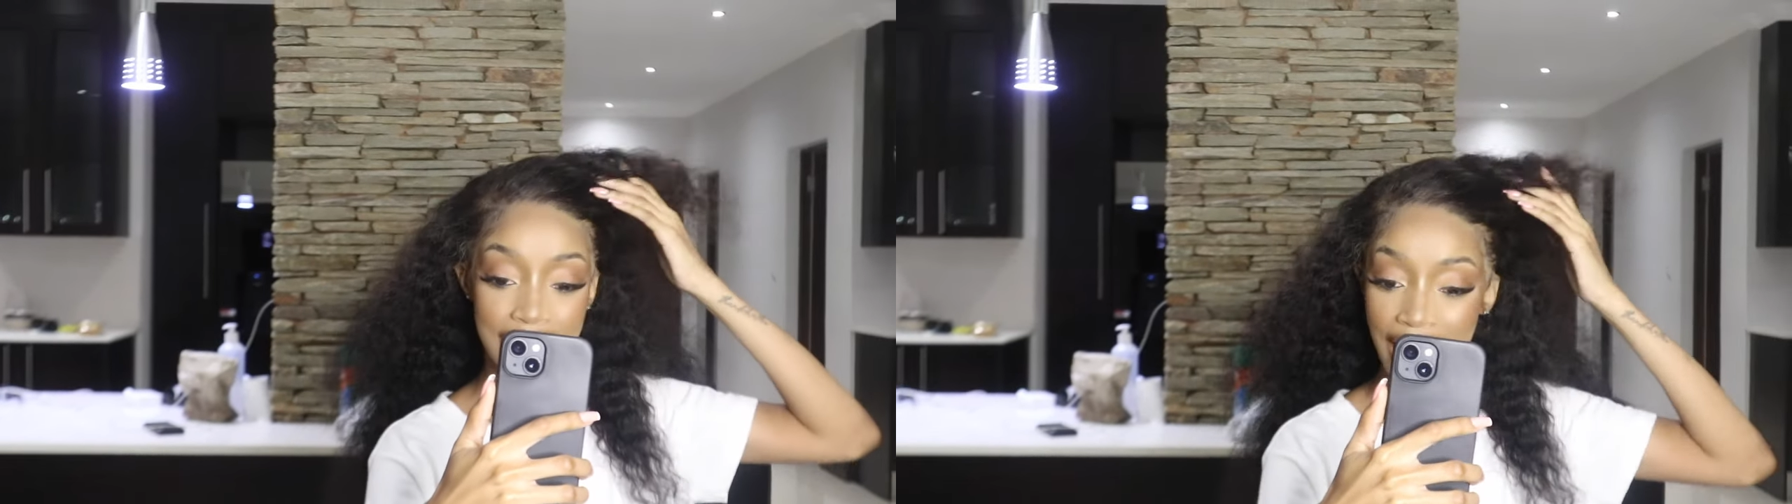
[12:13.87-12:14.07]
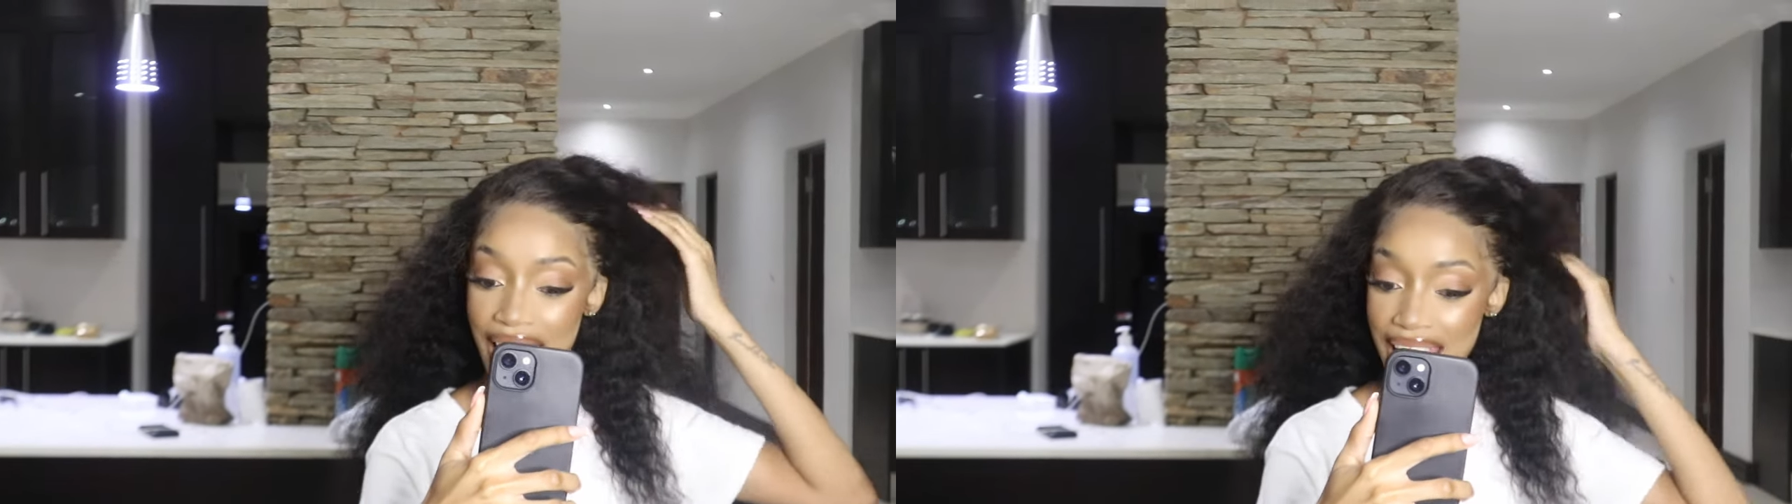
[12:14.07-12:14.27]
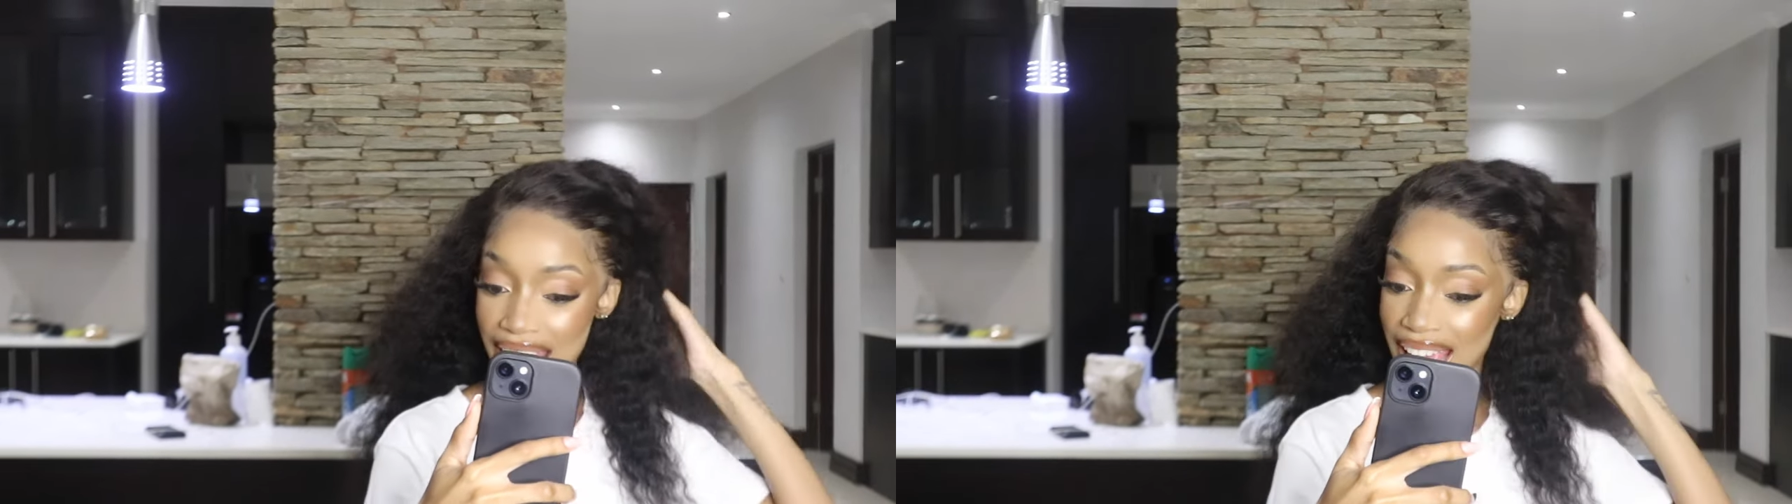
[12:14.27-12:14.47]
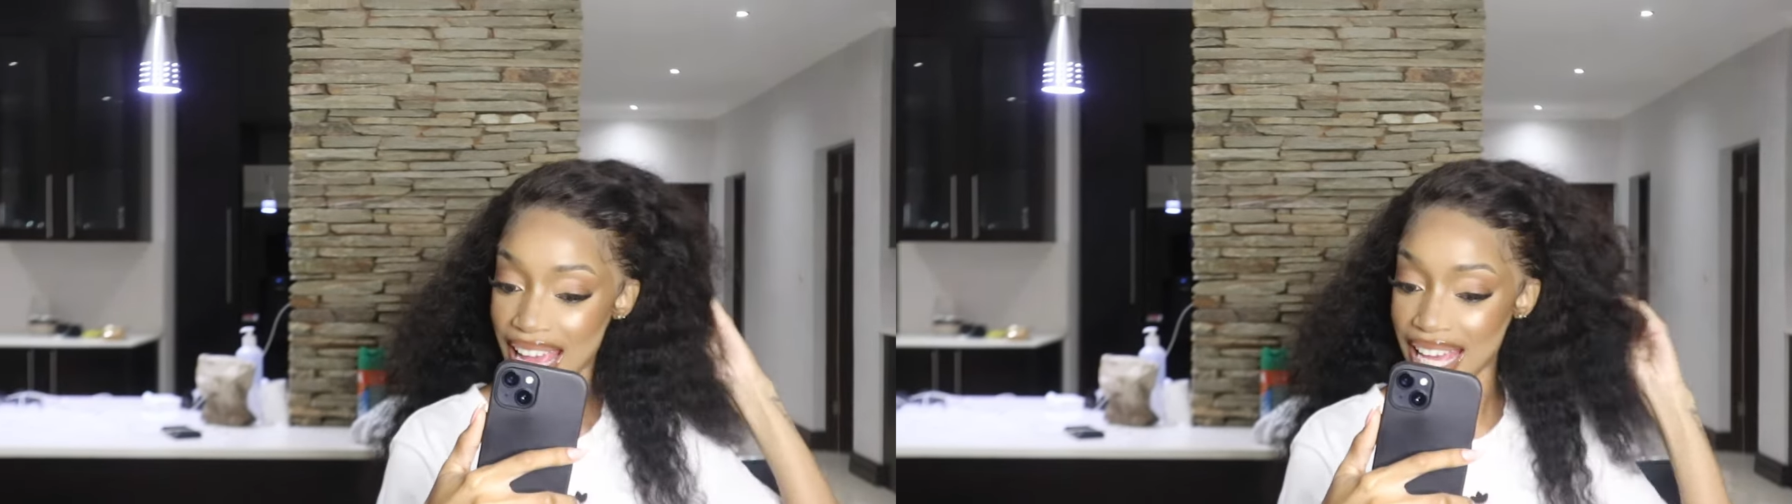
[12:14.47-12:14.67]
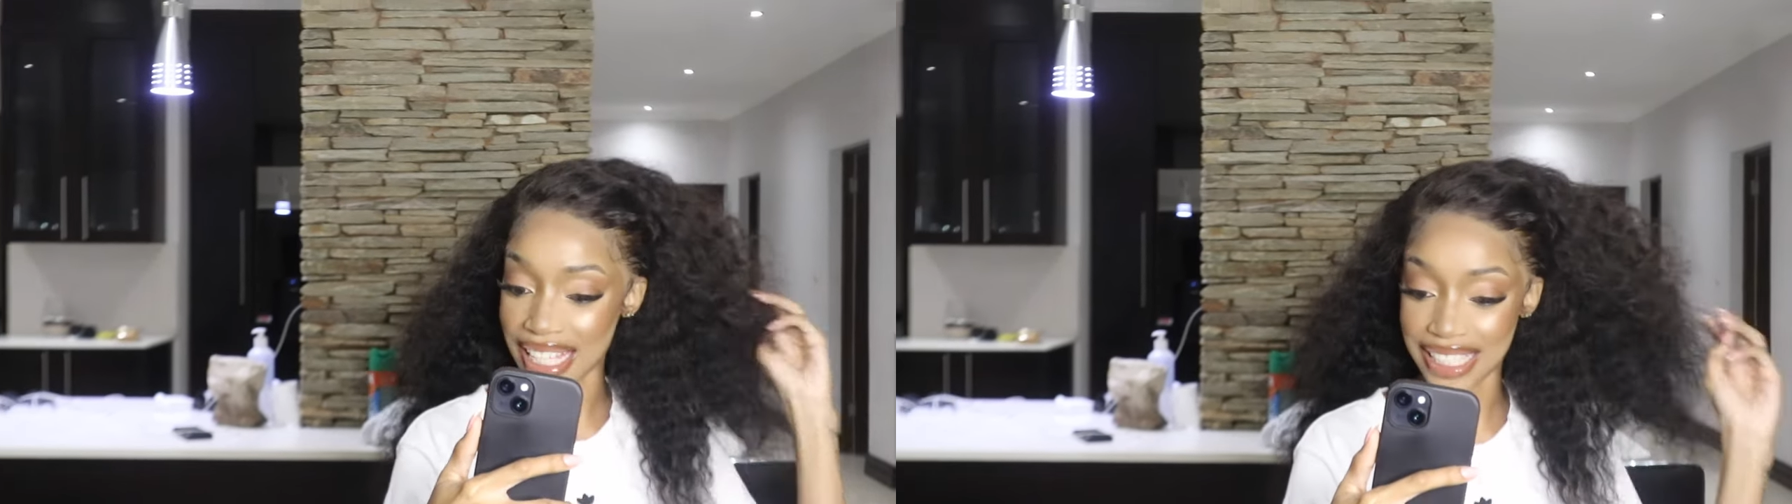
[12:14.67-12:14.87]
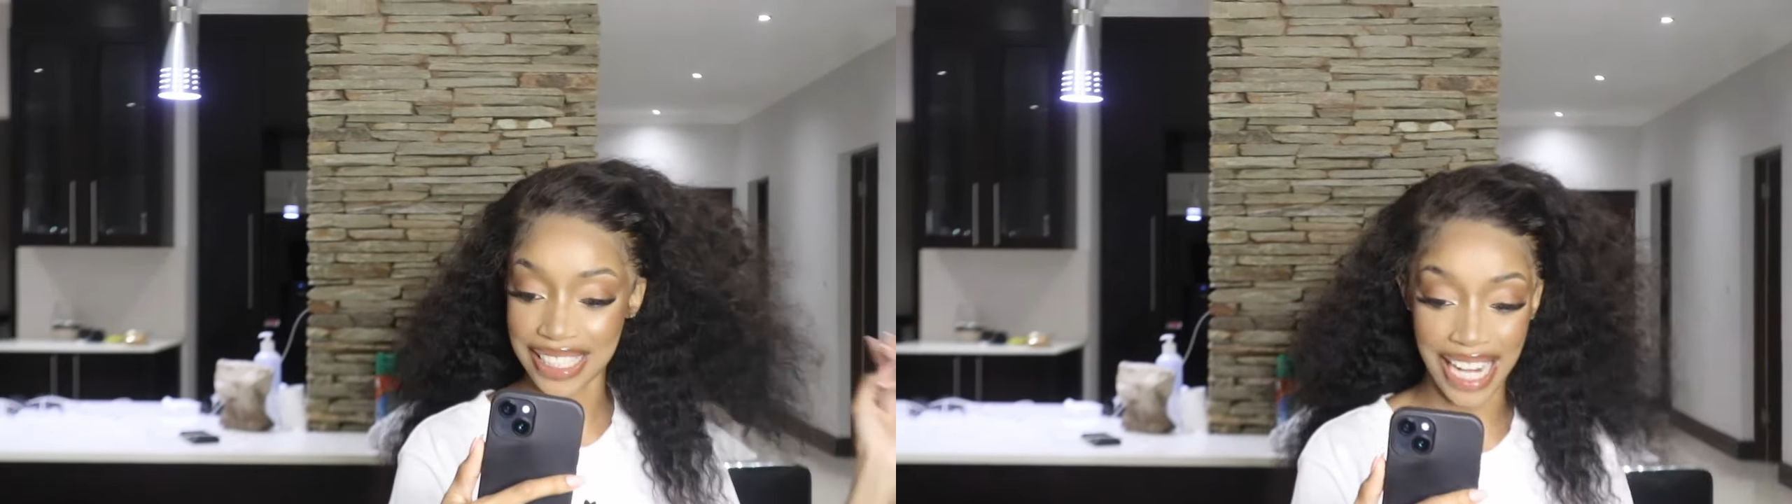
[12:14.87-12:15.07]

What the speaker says: Yes,